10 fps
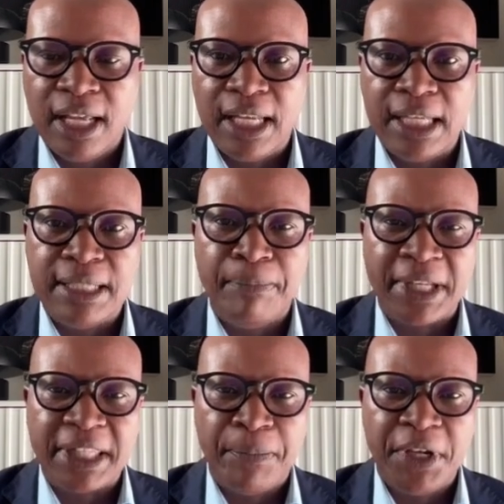
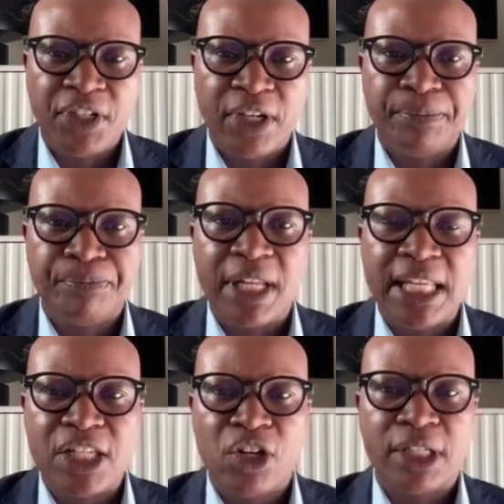But the picture
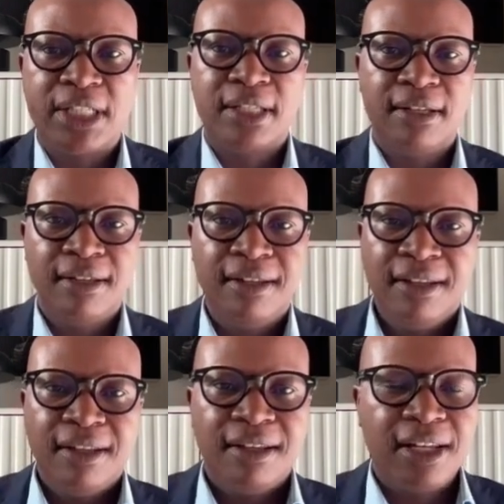is not
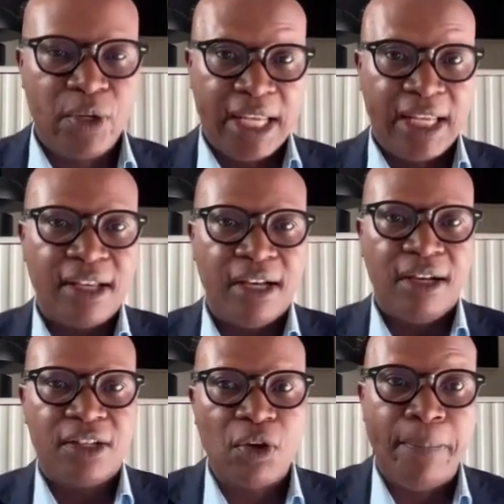looking
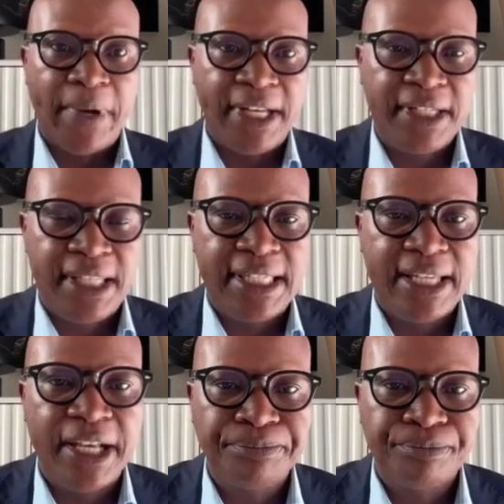so bad this
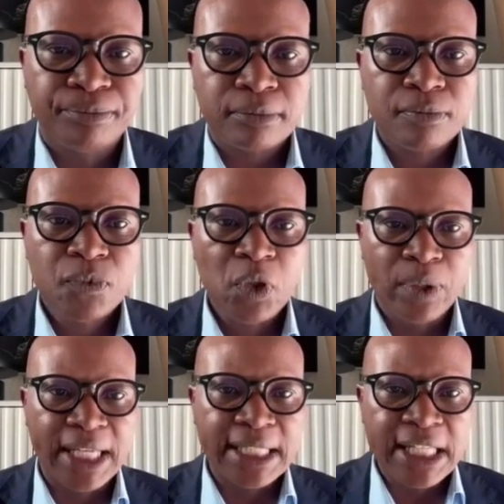year.
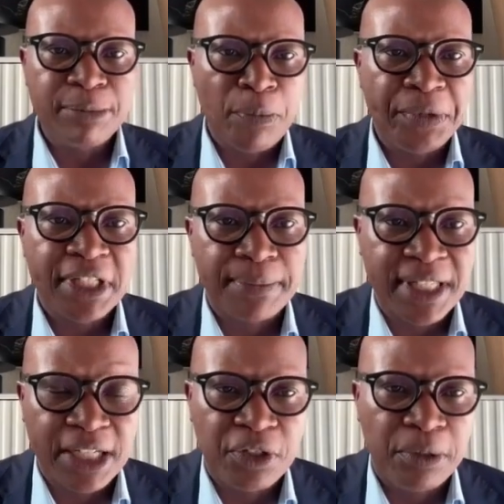You can see the momentum
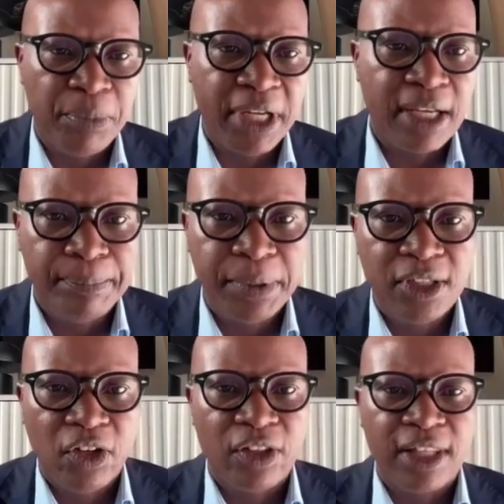start to pick up
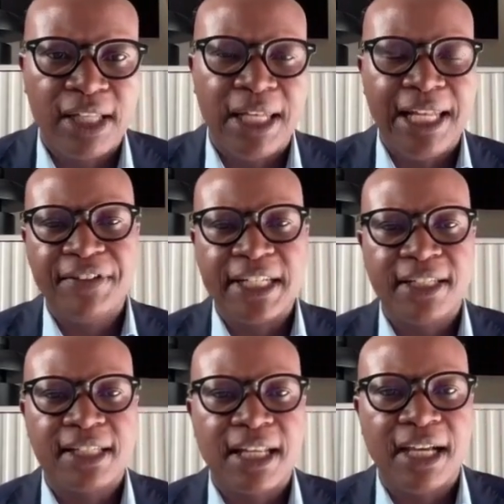on the
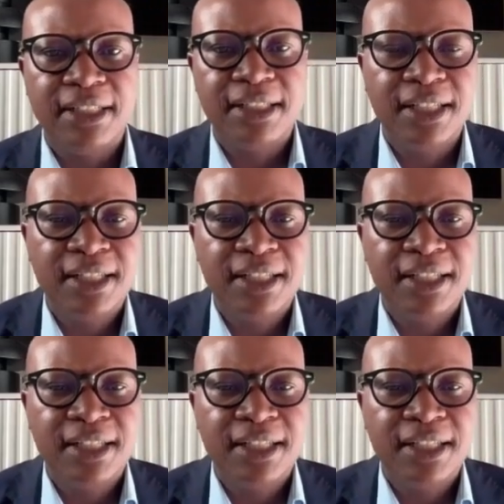left-hand side.